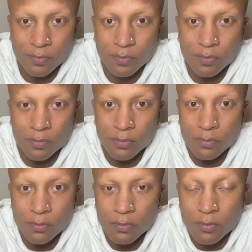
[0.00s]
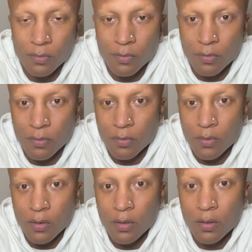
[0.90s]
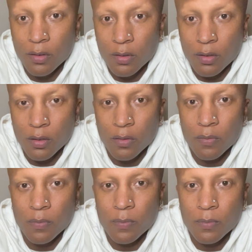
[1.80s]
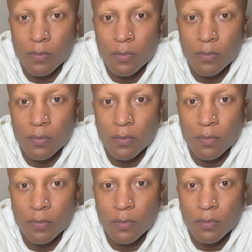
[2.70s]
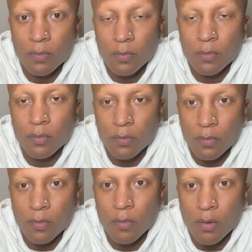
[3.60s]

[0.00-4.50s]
This person isn't speaking.